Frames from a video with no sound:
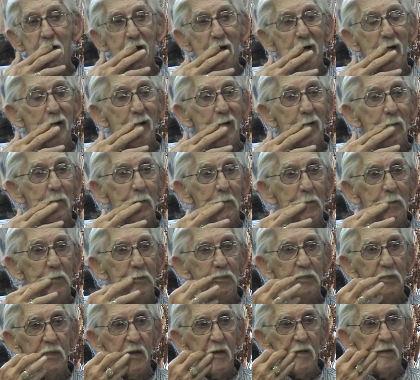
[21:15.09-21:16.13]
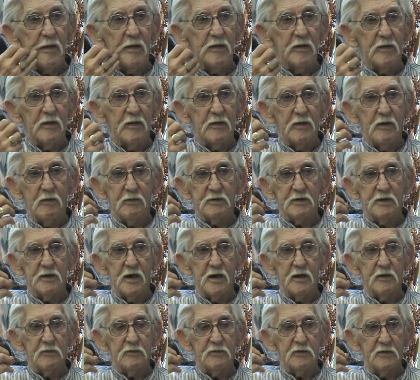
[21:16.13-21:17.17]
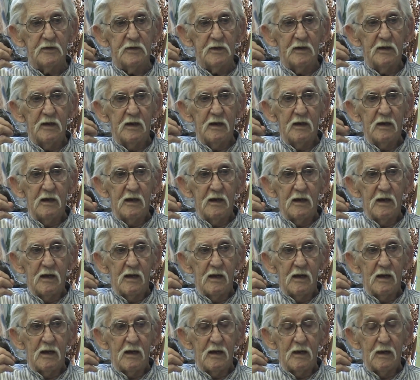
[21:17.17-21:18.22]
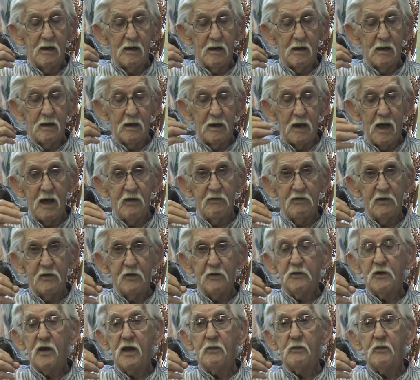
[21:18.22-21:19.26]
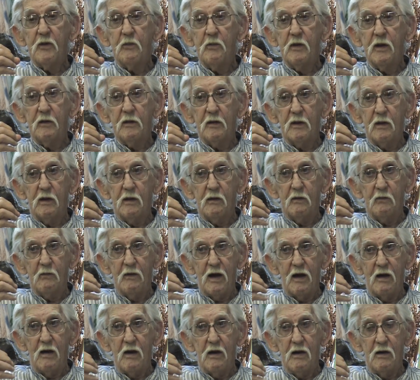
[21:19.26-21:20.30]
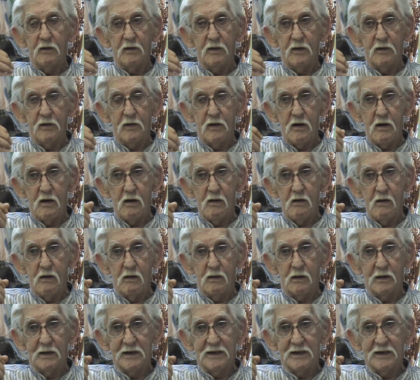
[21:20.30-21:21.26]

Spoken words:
There was a lot of live entertainment went on in there.